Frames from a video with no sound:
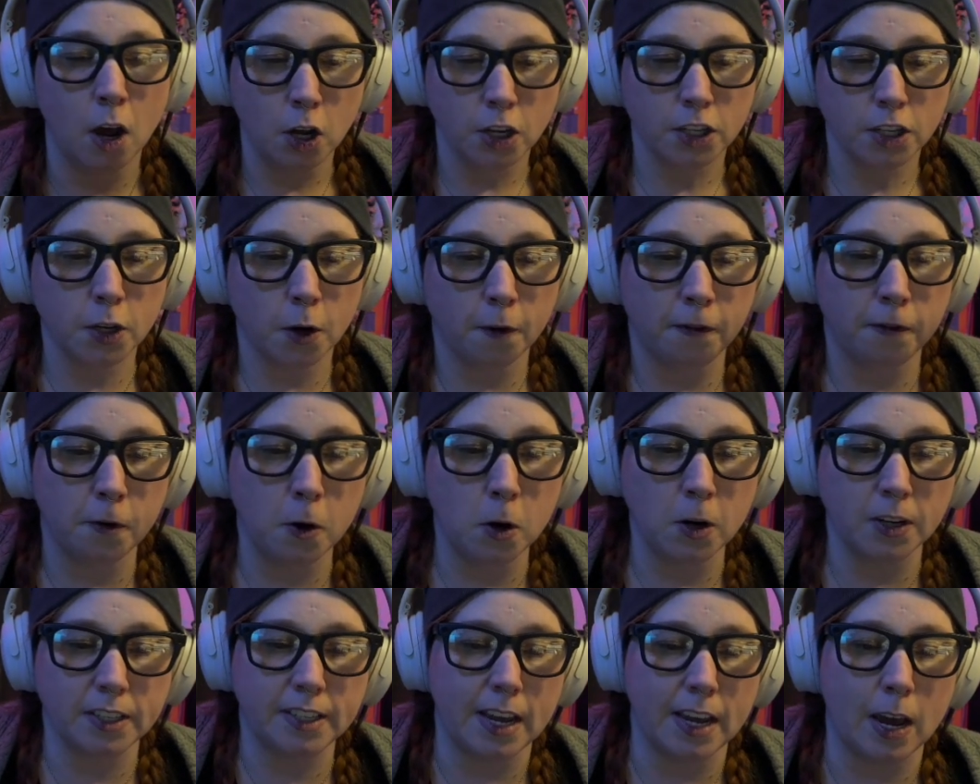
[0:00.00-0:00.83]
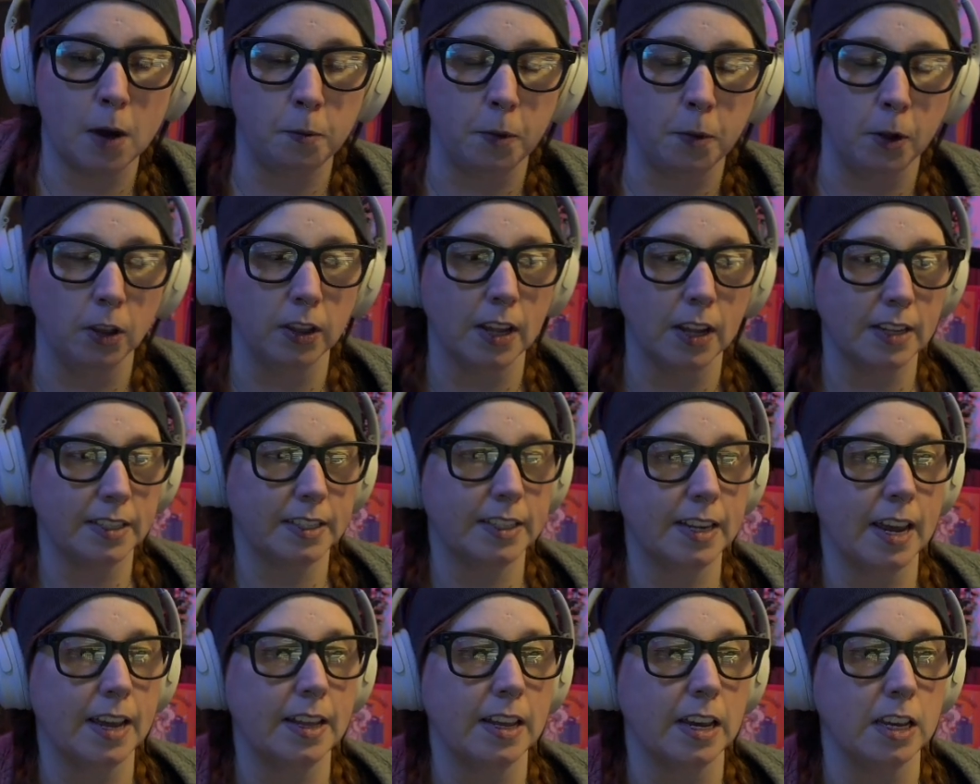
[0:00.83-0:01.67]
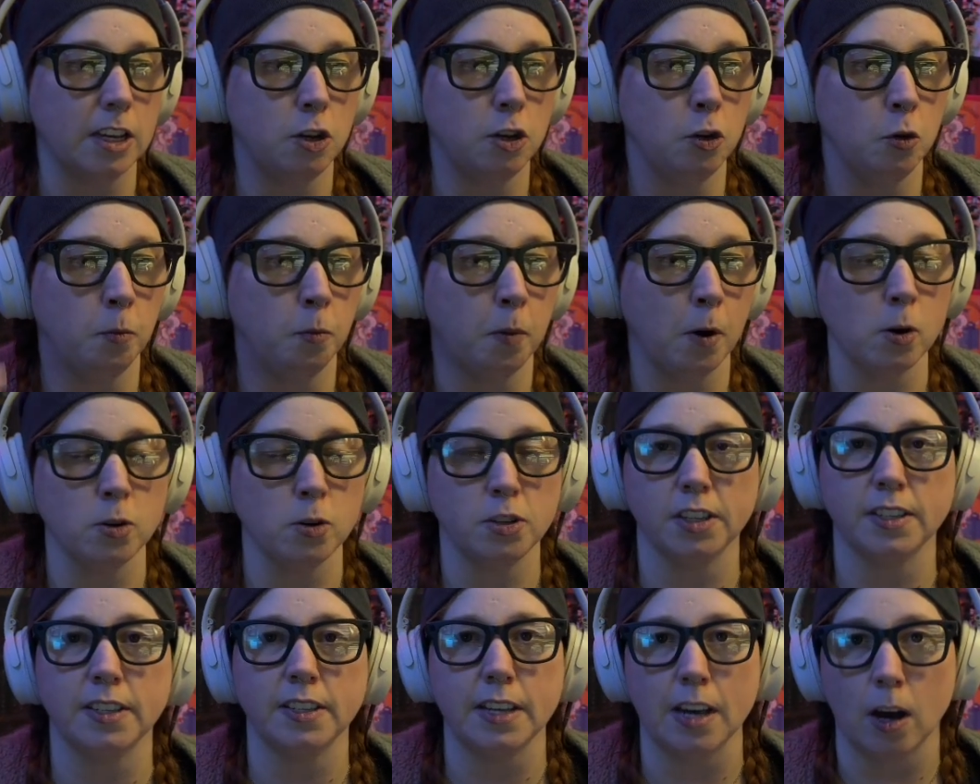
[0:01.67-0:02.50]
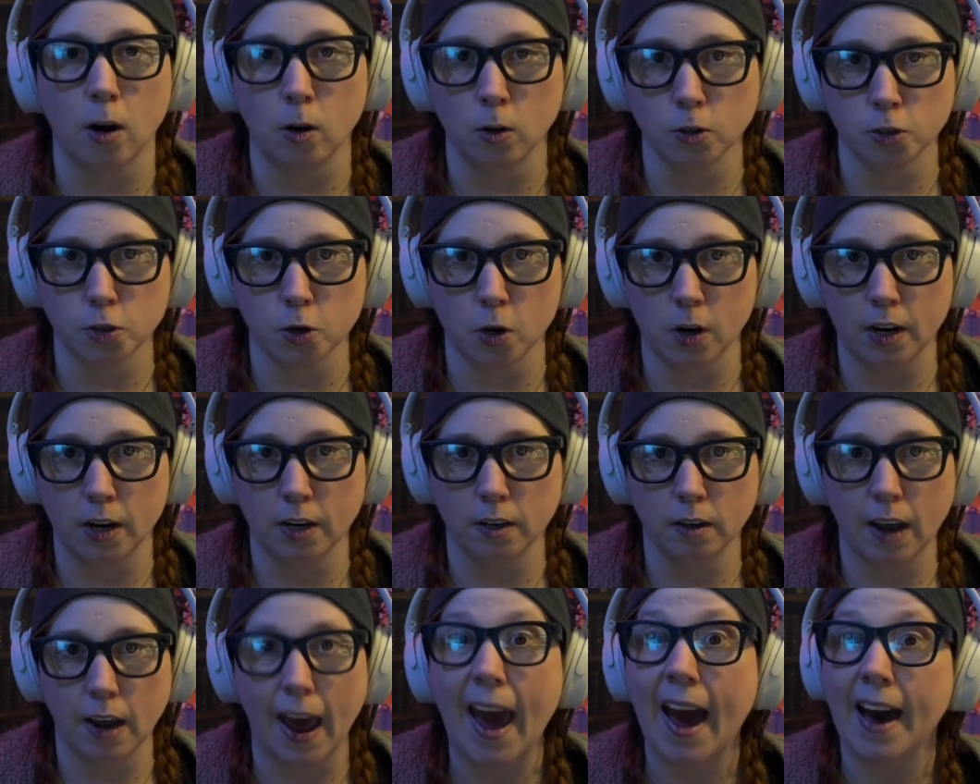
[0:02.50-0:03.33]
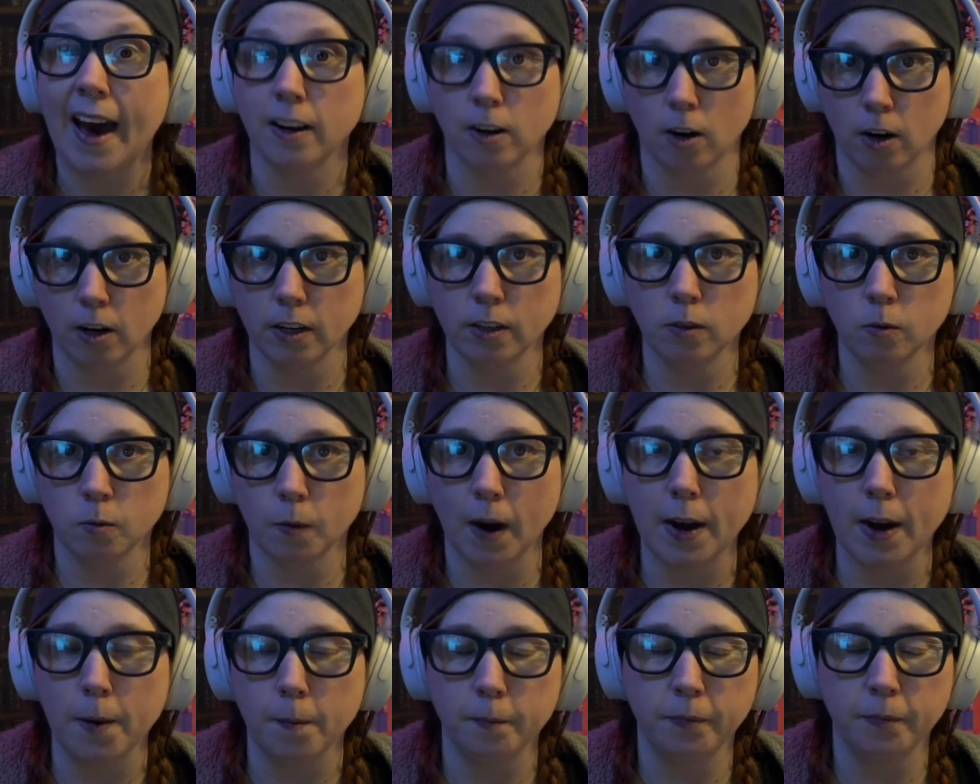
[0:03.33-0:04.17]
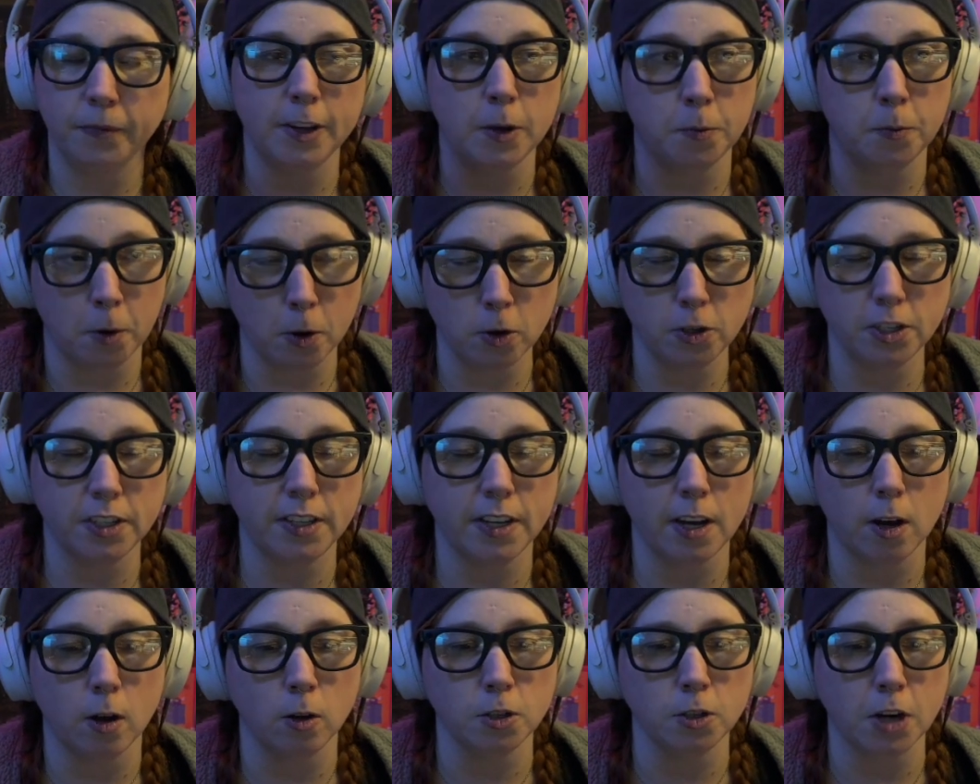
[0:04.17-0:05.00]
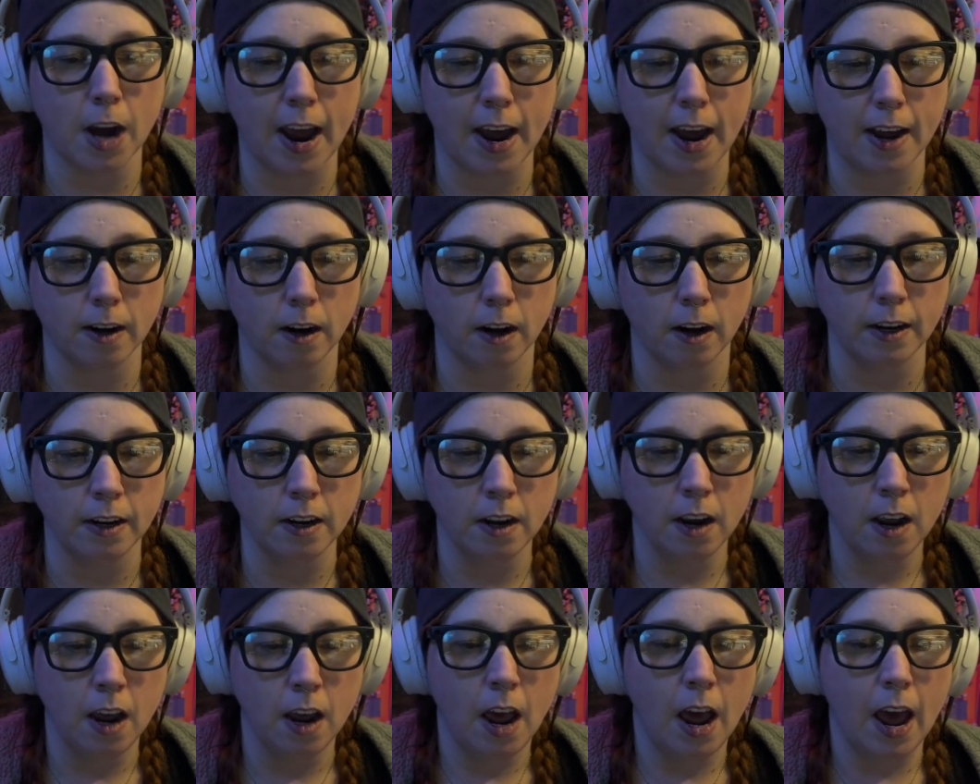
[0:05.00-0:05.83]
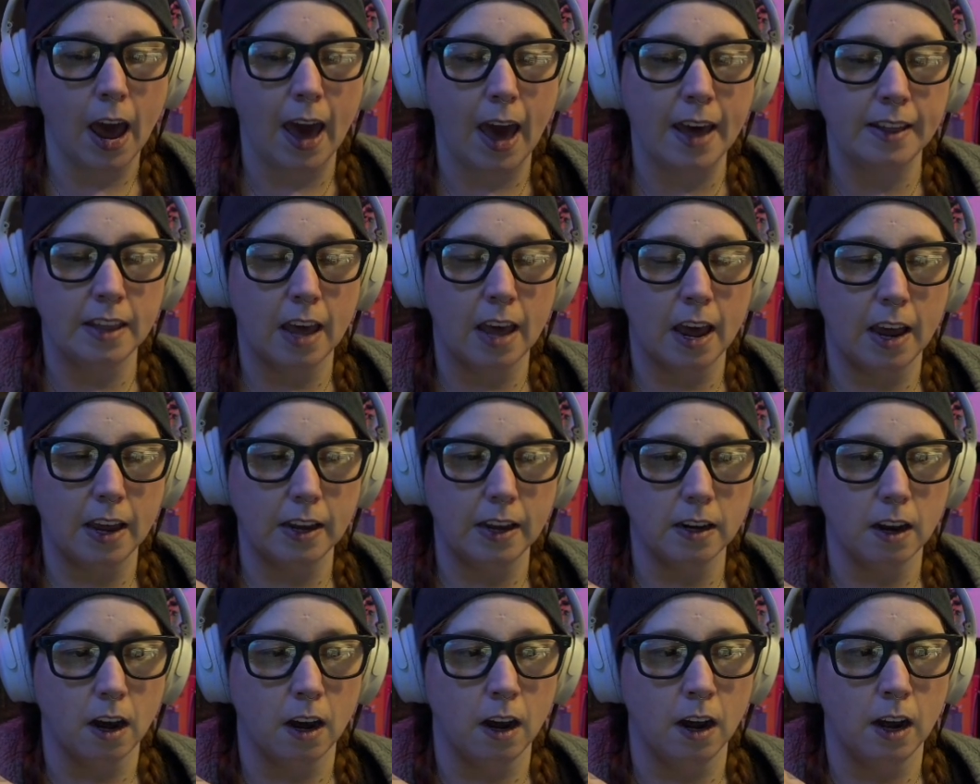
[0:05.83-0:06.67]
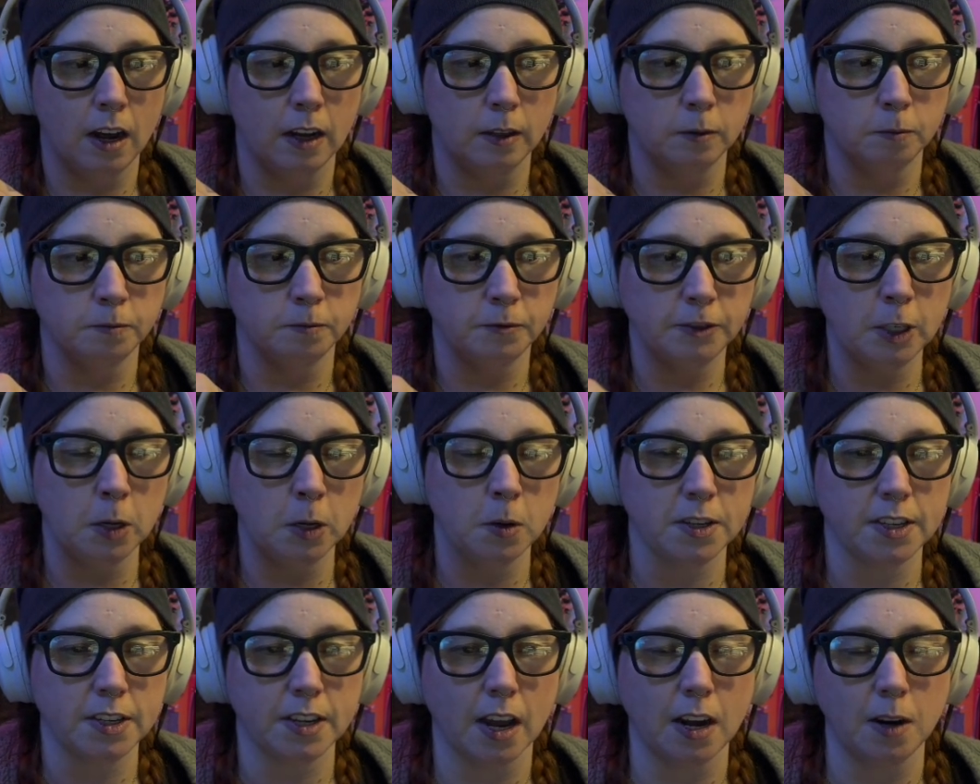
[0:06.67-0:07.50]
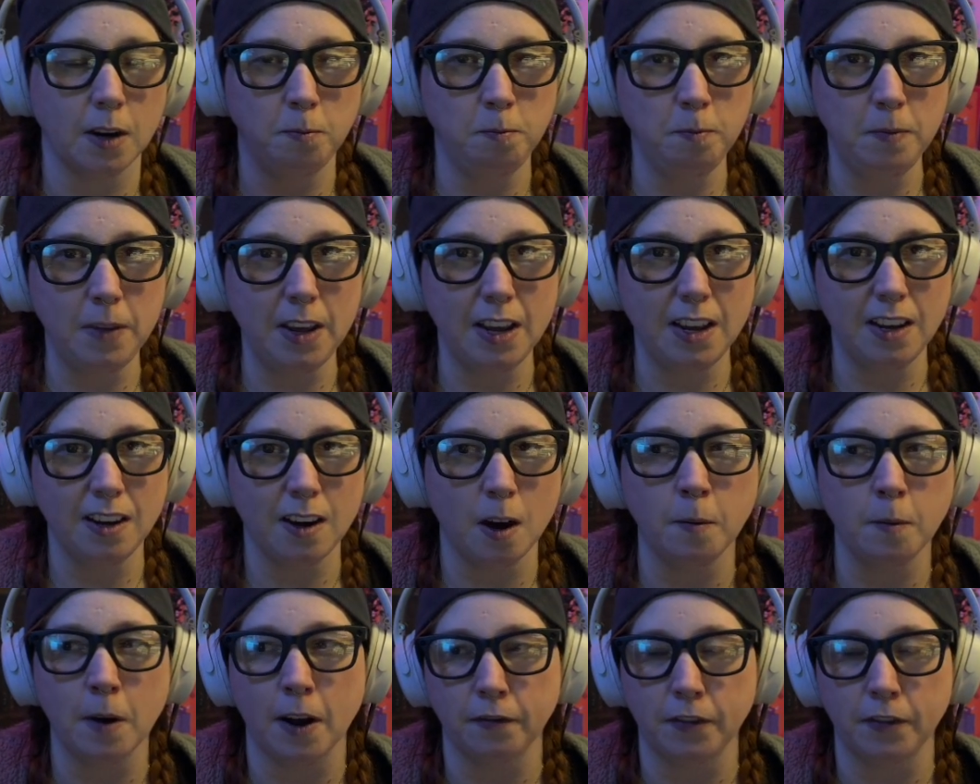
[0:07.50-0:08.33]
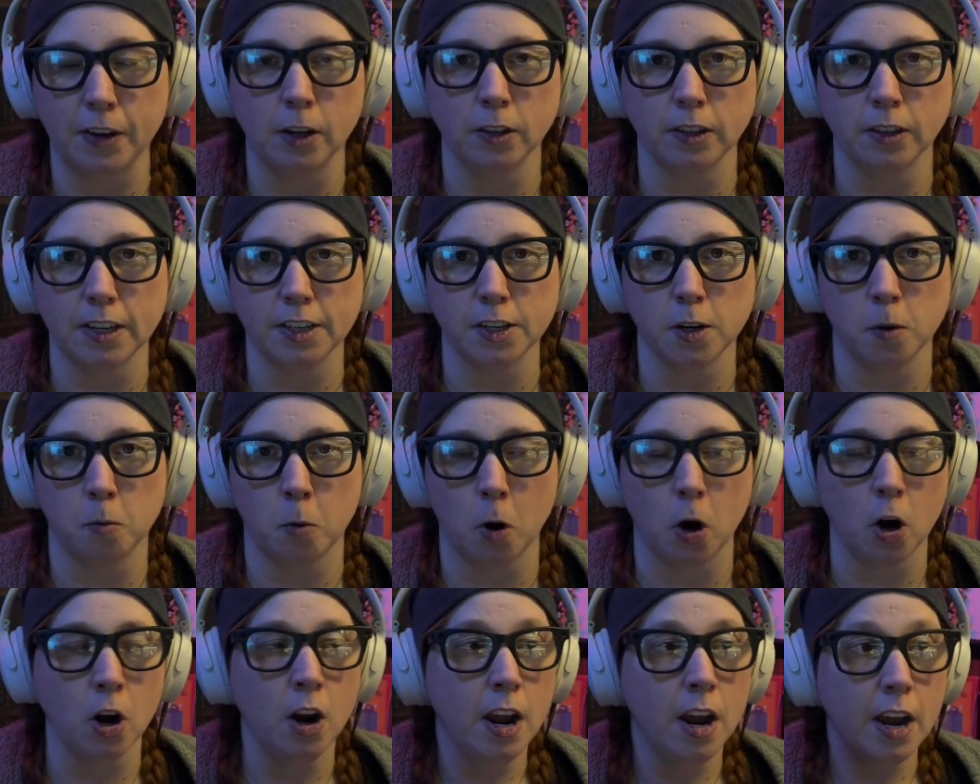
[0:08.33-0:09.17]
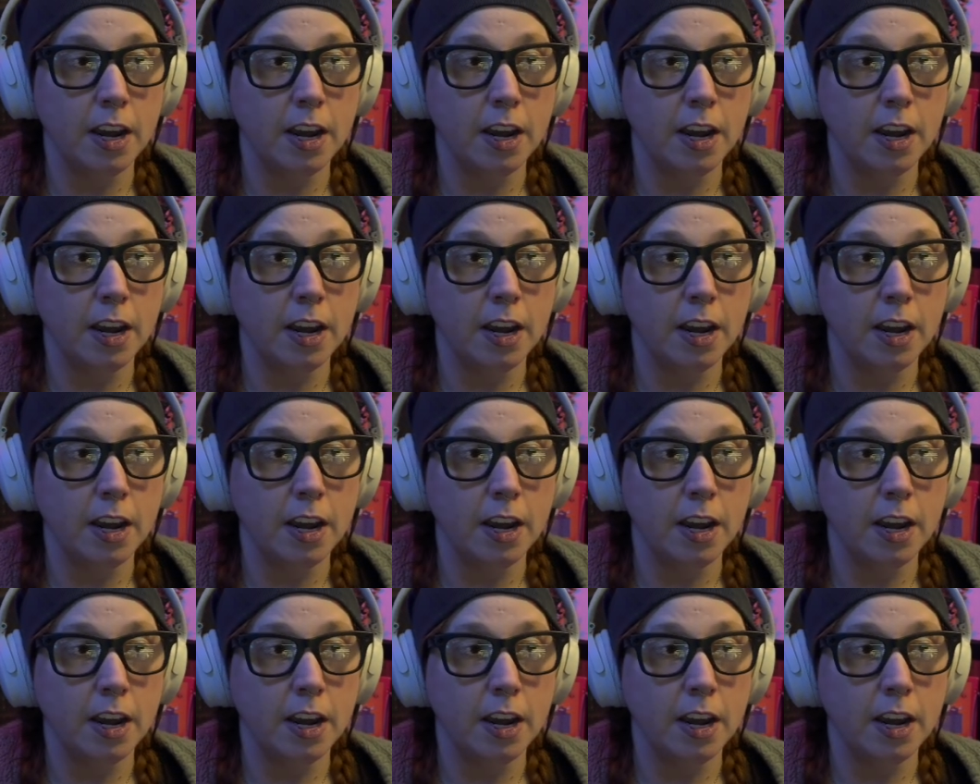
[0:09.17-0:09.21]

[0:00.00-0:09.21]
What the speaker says: So for example, let's say that you purchase the Ultra add-on, right? You purchase the Ultra add-on and then you decided, meh, I'm not feeling this no more.